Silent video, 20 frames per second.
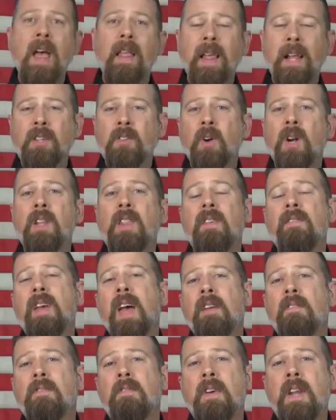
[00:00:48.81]
That's right, they've
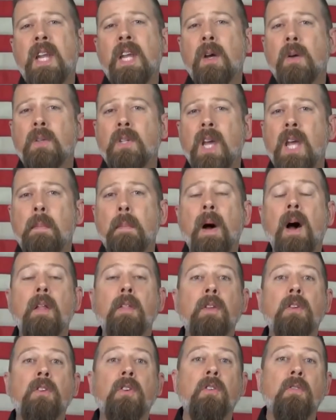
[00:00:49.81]
got videotape
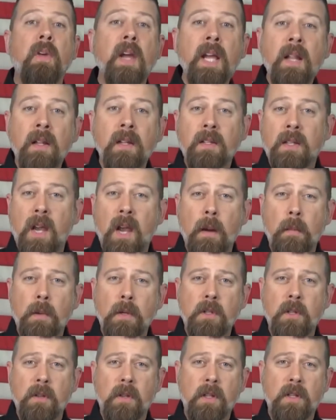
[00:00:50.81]
on the surveillance
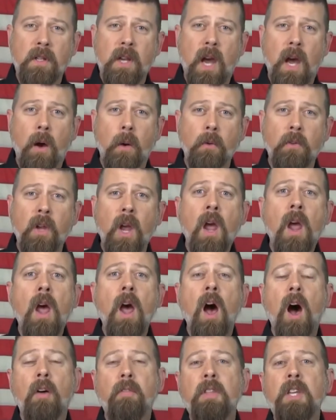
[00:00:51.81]
cameras of this house
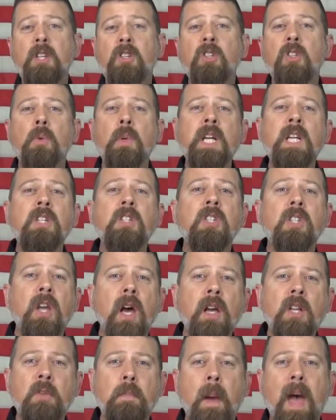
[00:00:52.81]
of these three
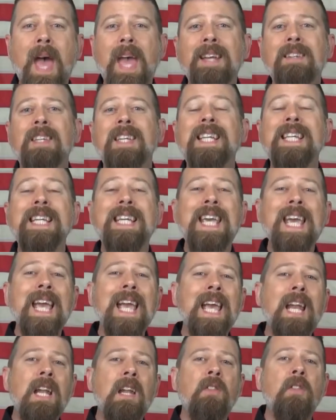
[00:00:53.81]
scuzzbags
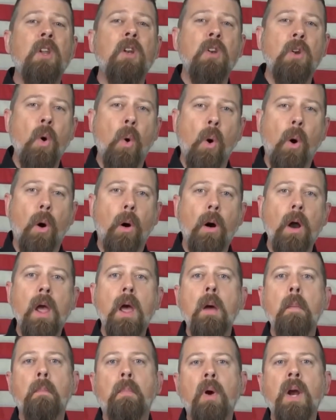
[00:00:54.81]
kicking in the door,
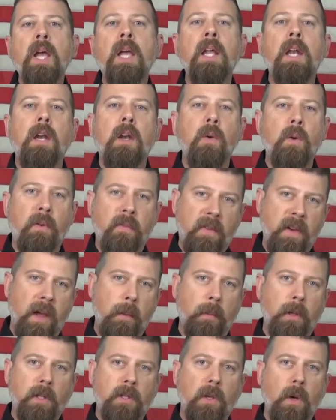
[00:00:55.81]
breaking into a
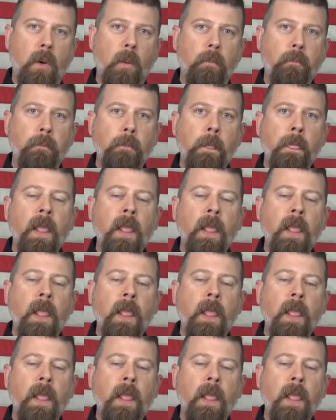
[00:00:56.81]
family's home.